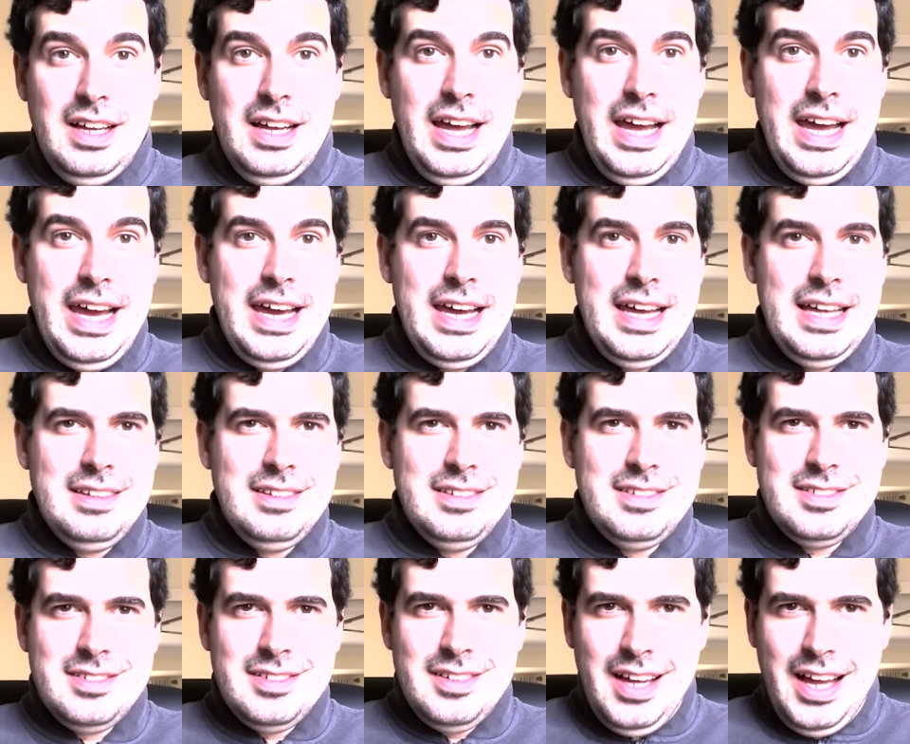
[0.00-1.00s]
And
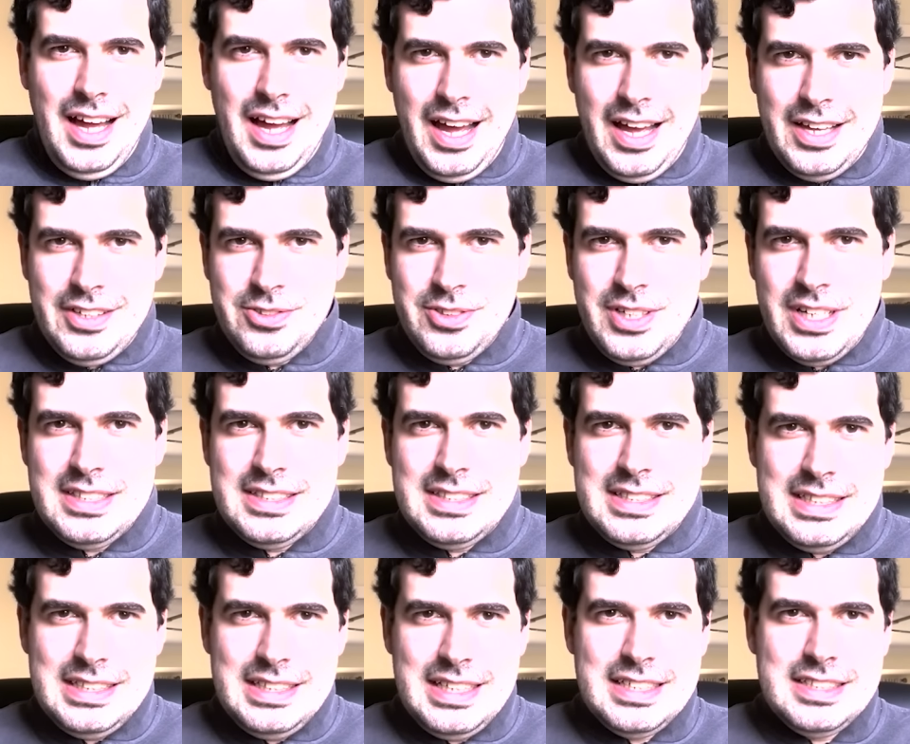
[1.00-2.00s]
as you can
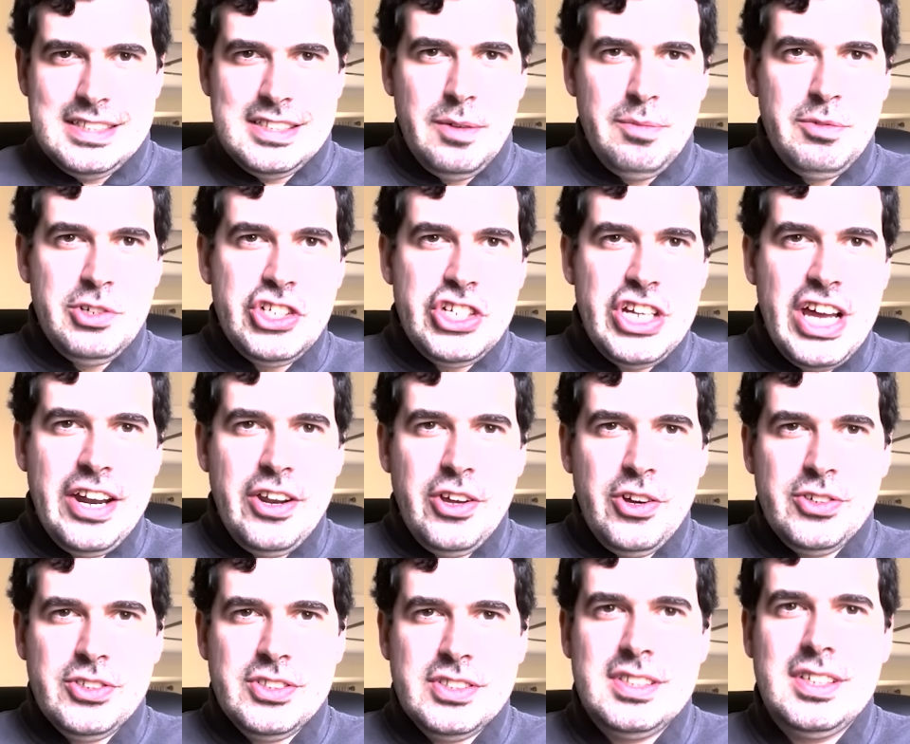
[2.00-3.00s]
see, there's some
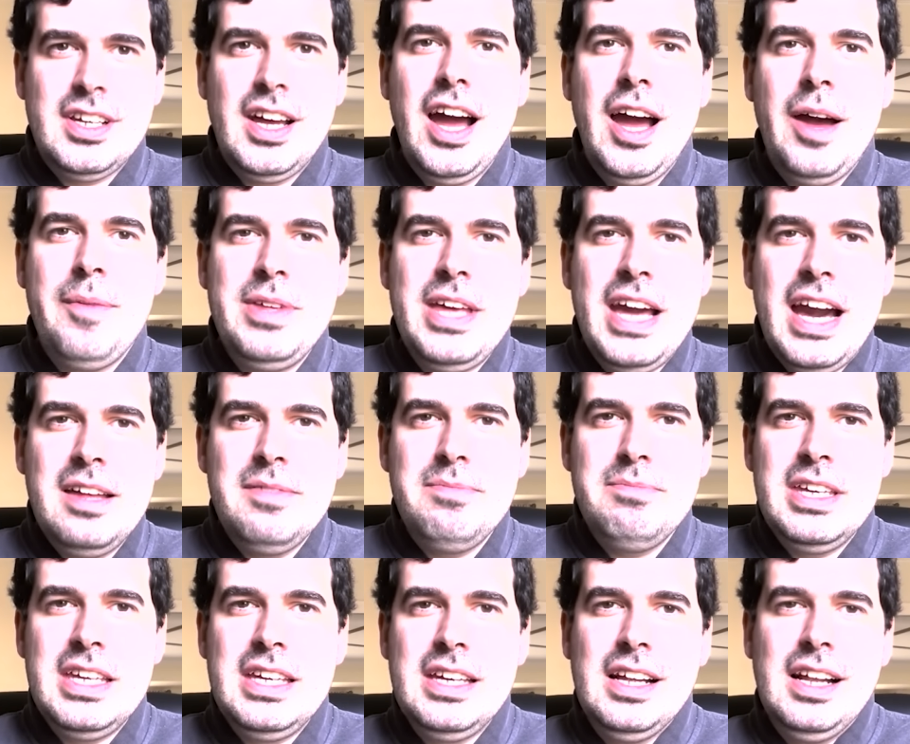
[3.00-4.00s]
shadows uh, behind
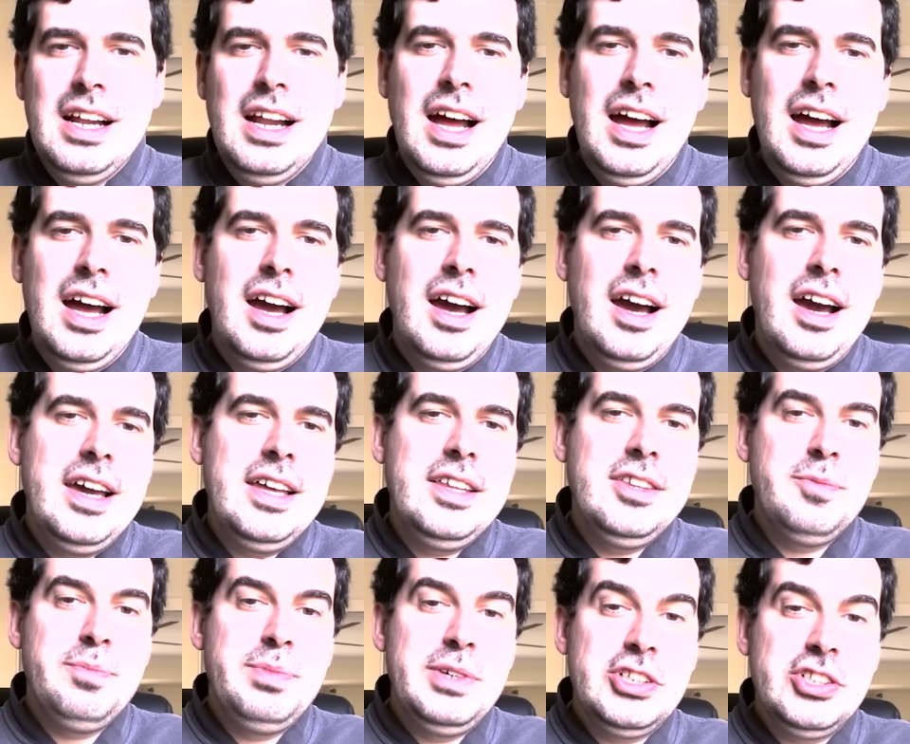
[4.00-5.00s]
me uh, in
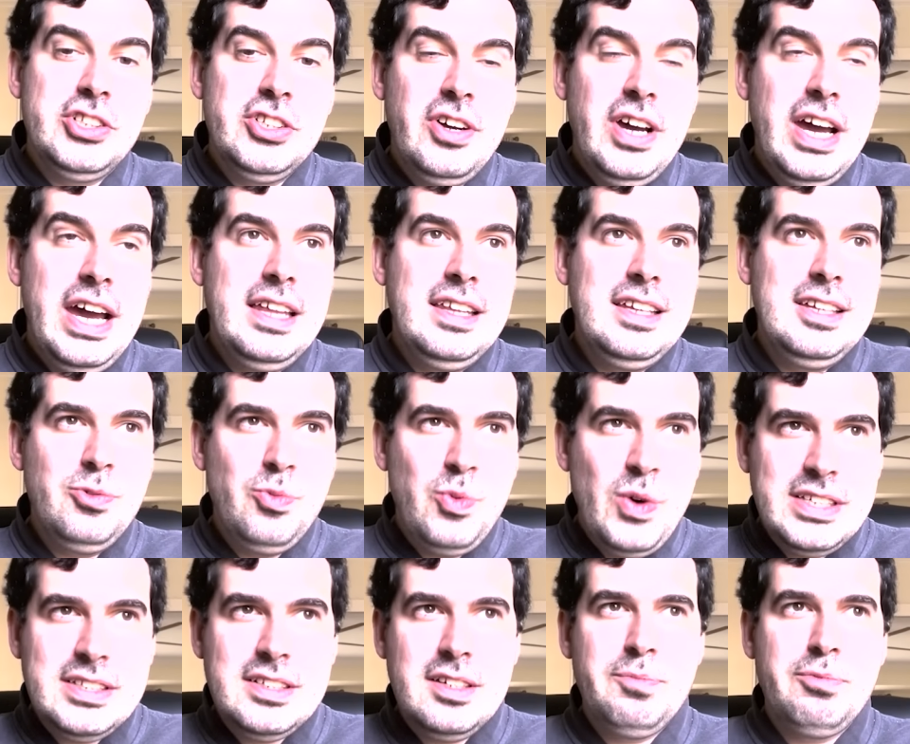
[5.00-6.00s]
the picture and it
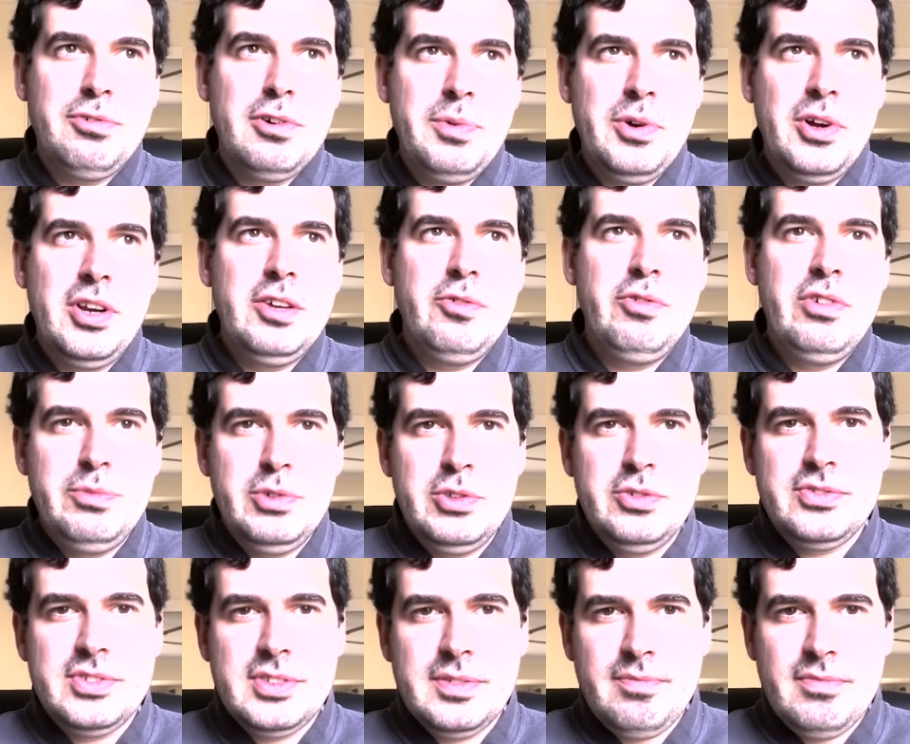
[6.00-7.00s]
wasn't properly
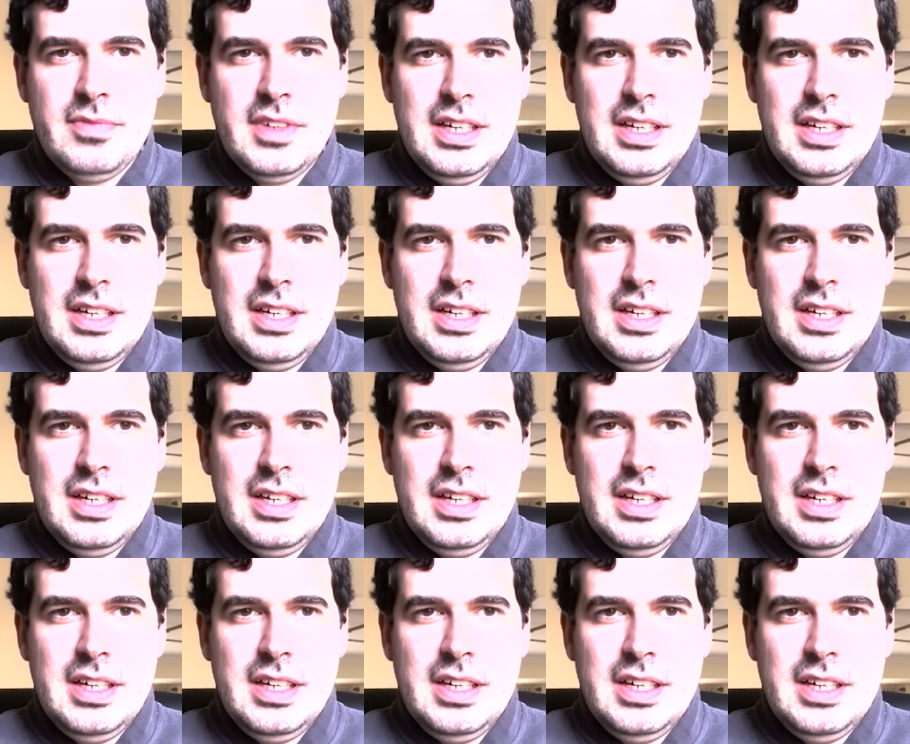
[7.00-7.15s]
removed.